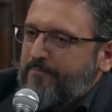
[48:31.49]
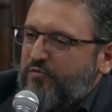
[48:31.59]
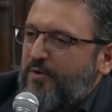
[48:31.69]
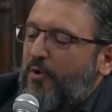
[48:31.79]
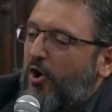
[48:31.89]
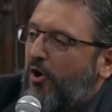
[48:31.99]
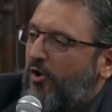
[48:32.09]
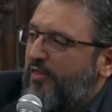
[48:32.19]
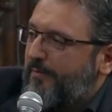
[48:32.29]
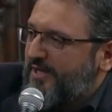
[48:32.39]
From
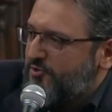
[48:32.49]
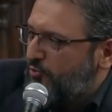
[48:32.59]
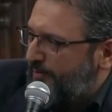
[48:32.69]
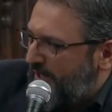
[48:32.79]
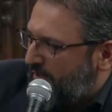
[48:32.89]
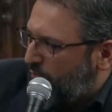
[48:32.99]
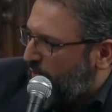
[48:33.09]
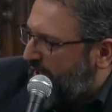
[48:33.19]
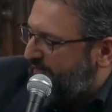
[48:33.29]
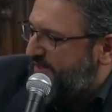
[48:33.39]
all the ma'sumin who
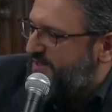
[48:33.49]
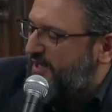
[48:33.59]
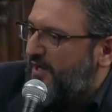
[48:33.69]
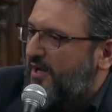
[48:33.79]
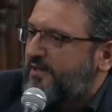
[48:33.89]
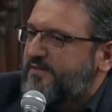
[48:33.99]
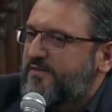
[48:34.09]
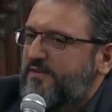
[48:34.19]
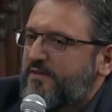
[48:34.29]
have the ziyarat,